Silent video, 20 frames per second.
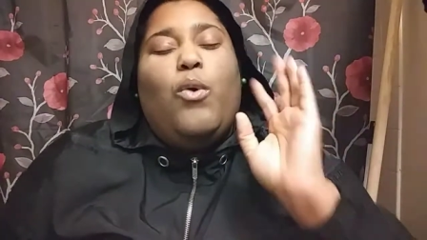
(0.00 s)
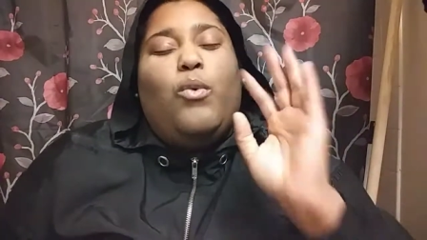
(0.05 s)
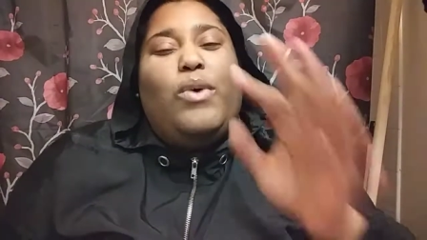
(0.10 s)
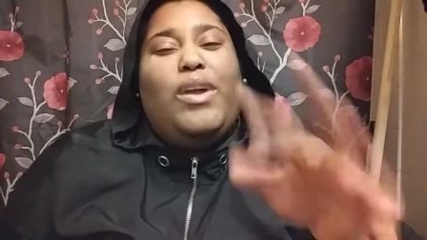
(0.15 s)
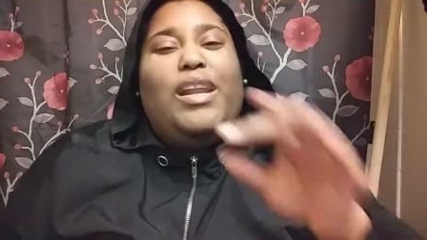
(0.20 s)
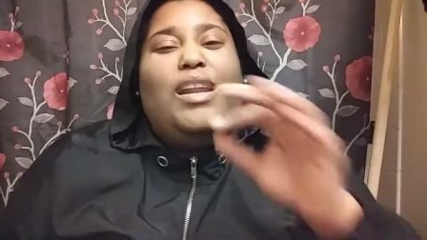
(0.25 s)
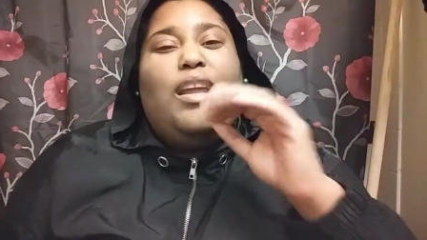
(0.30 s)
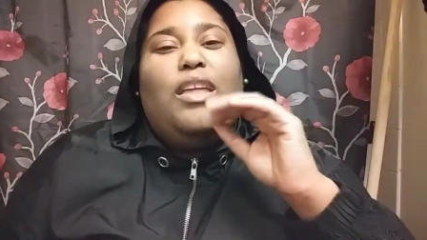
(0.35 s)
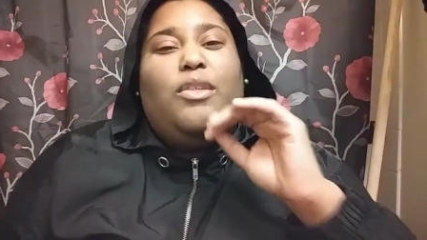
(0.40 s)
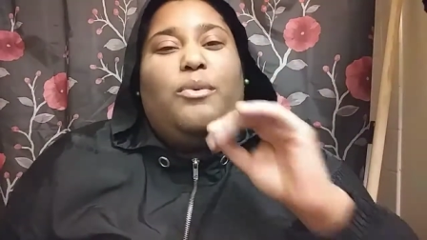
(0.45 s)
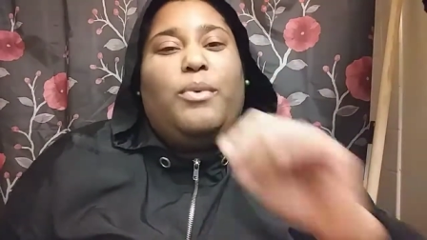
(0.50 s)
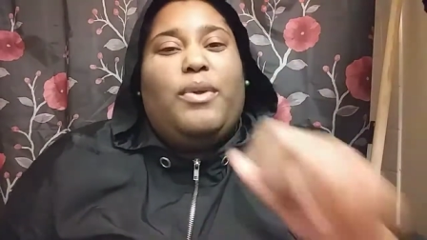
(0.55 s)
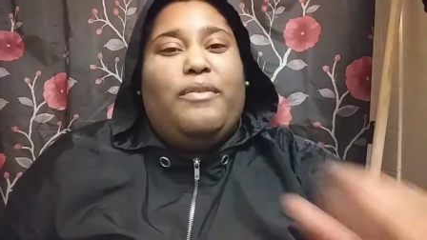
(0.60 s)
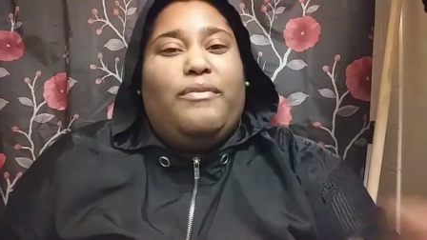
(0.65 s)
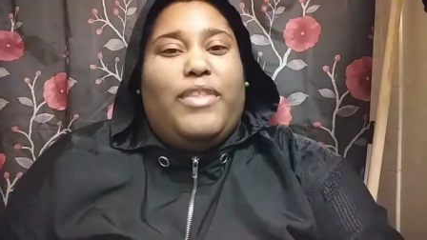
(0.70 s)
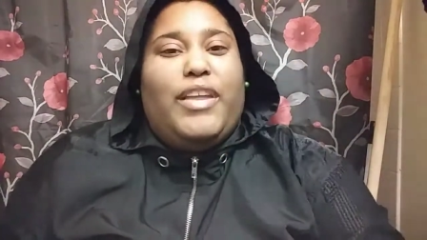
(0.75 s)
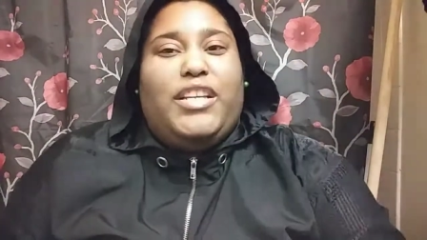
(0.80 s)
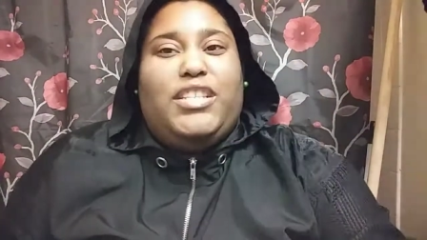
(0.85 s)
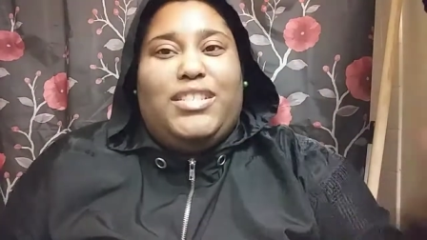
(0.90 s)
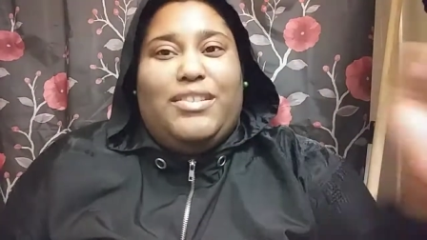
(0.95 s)
with another
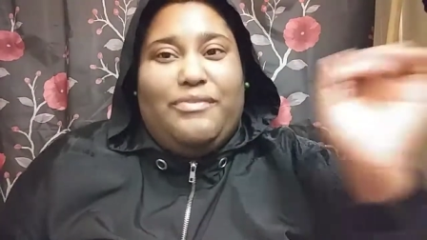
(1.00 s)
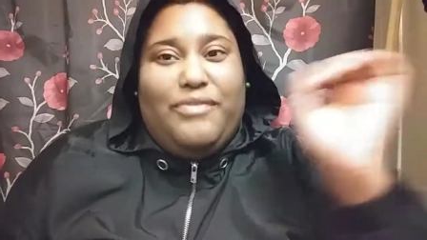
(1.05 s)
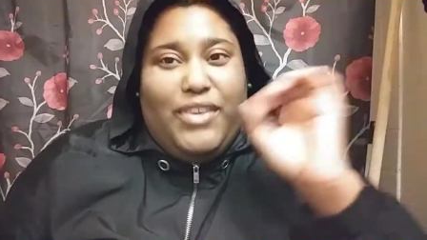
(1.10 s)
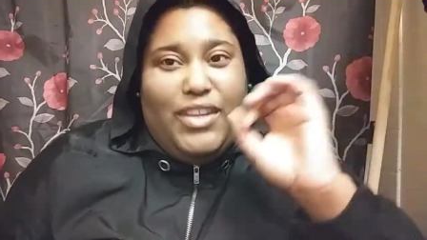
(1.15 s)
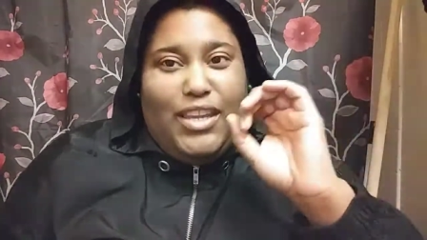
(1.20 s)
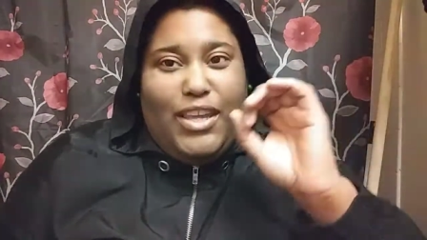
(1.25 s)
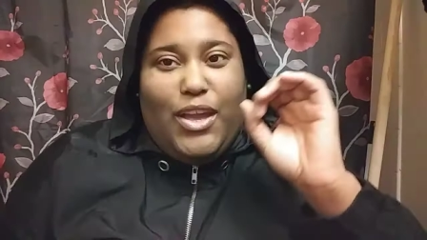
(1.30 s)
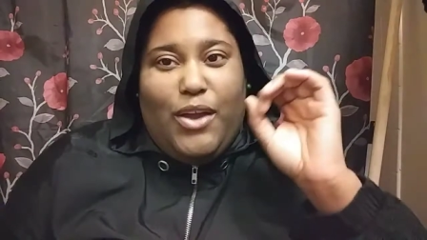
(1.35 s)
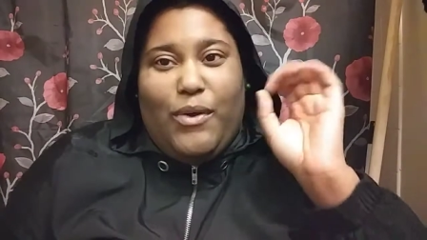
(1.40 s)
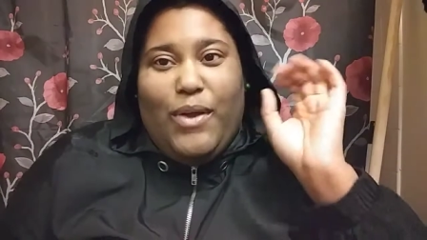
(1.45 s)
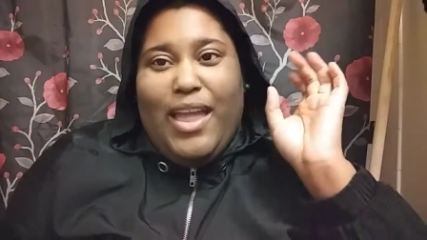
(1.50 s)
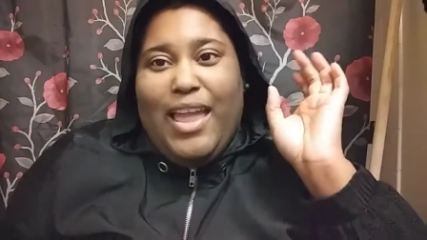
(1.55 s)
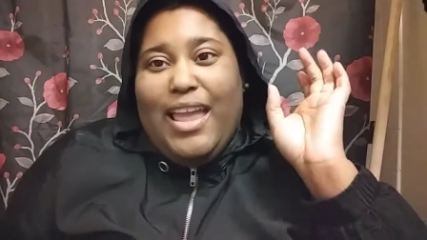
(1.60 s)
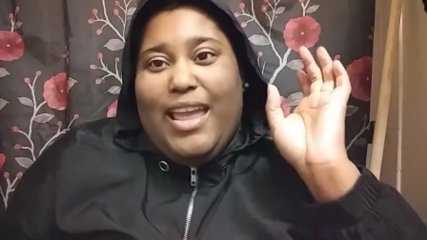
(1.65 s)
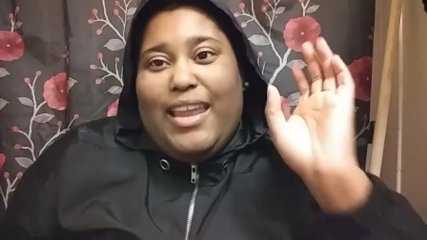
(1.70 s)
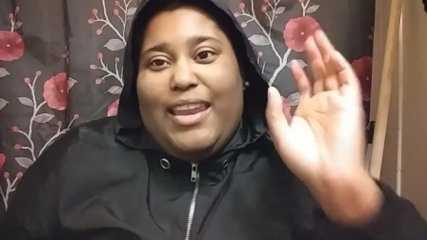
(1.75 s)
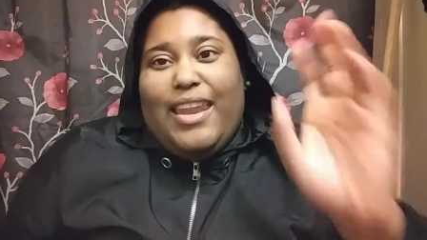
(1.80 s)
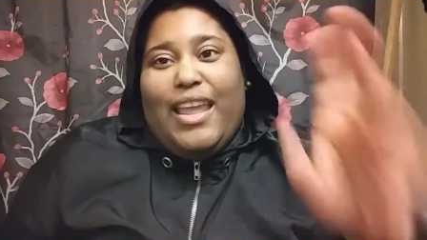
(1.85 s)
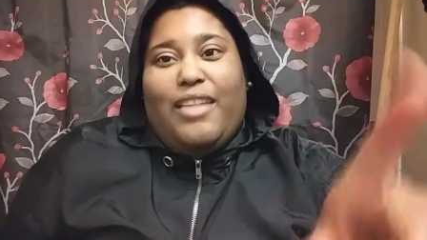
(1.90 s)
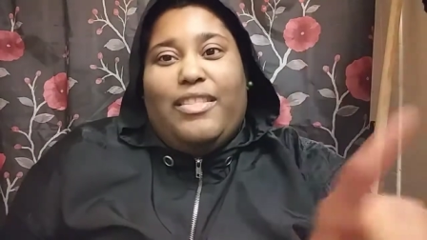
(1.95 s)
reflection video
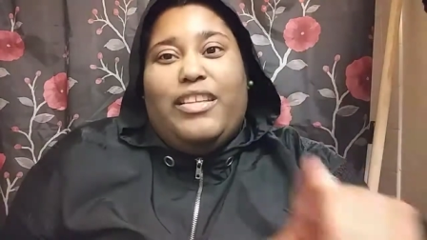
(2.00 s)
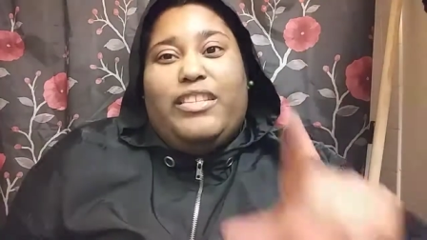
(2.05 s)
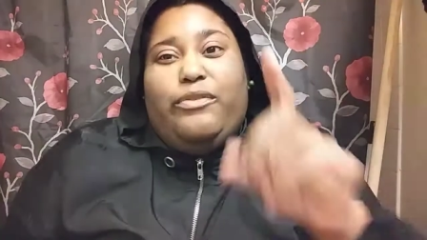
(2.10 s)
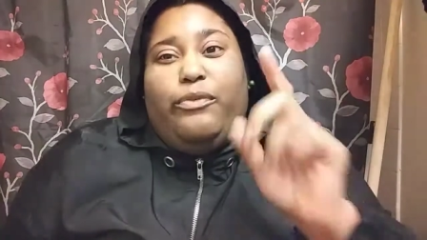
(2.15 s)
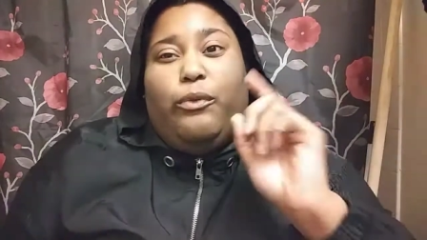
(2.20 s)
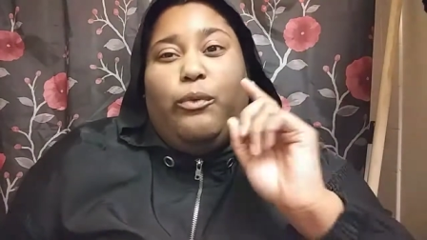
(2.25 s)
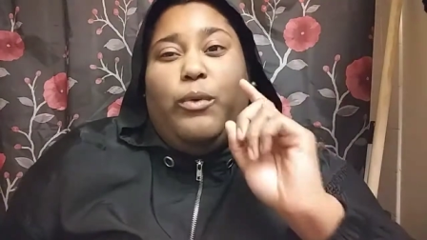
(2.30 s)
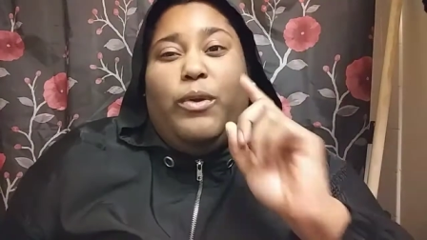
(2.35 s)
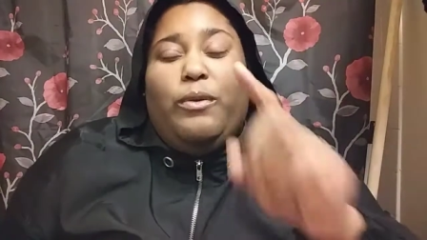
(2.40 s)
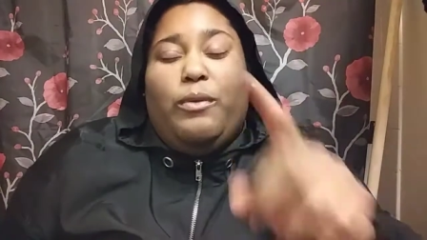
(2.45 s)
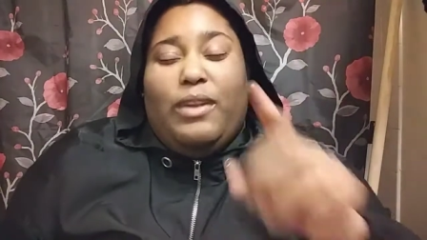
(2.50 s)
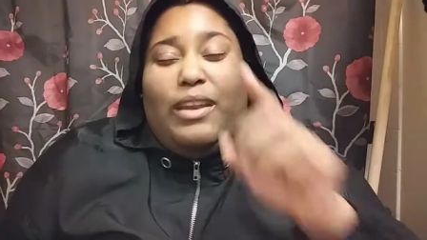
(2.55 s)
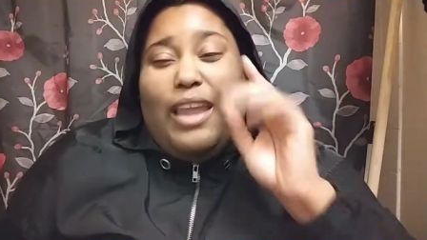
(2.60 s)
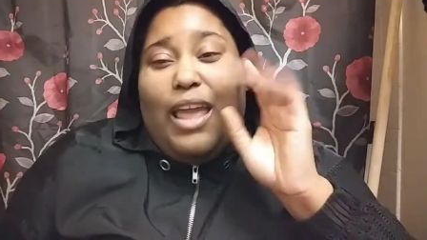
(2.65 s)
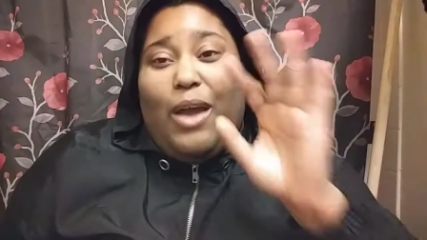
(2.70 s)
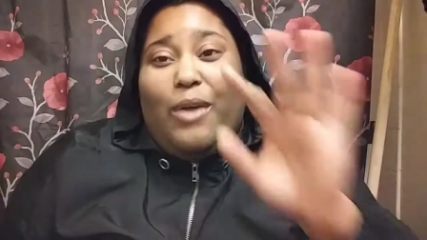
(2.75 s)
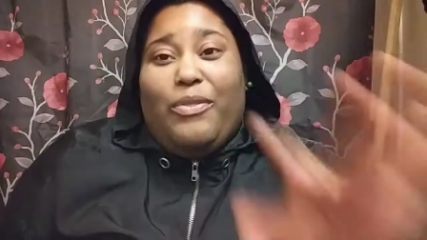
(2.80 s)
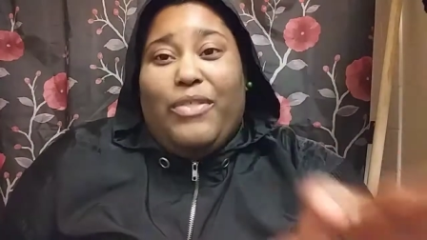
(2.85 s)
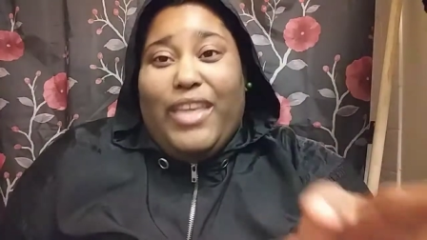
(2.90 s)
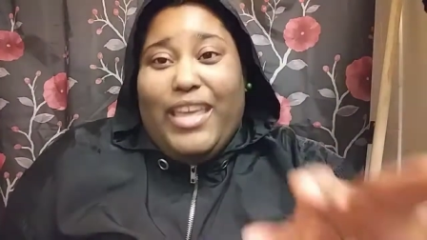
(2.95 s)
now this
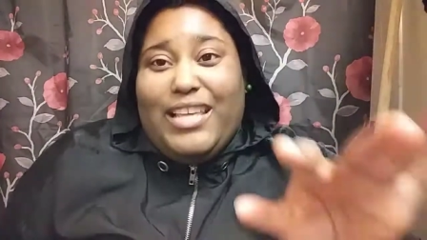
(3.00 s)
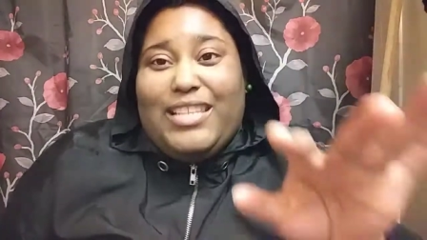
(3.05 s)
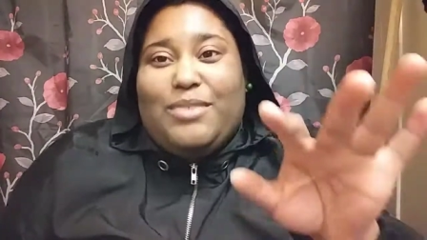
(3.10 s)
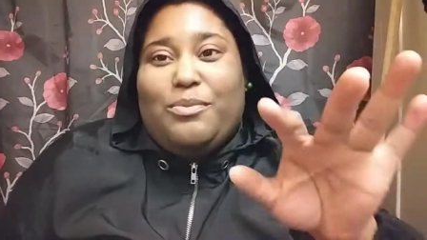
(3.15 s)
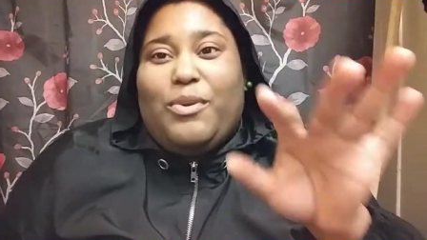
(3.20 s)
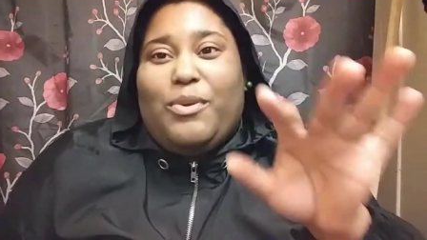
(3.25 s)
now this